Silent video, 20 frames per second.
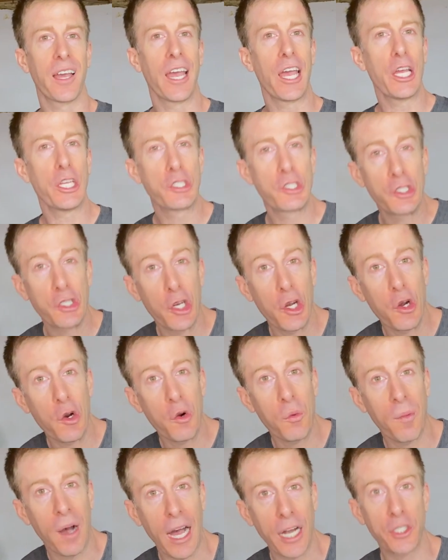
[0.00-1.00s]
is too
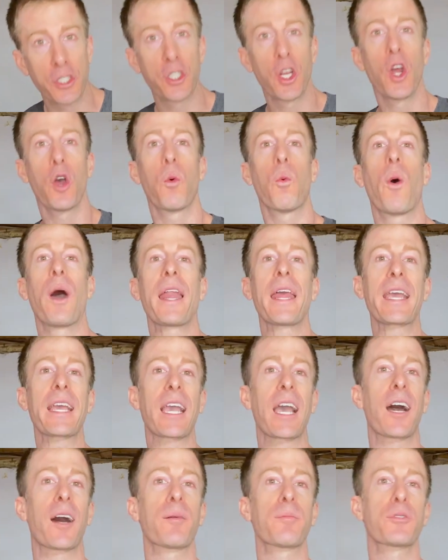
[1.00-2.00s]
much when it
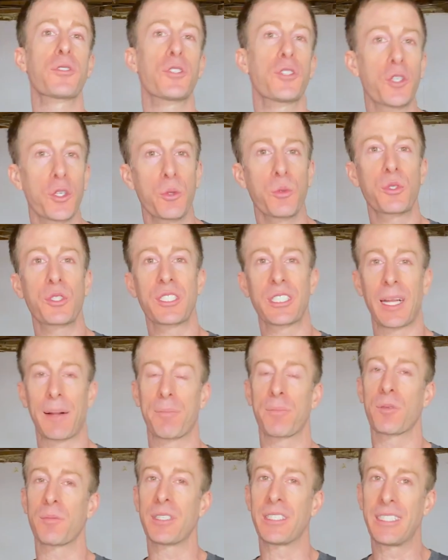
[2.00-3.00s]
comes to
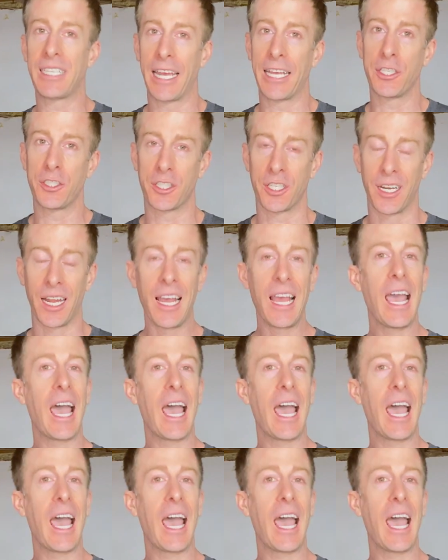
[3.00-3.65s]
supplementation.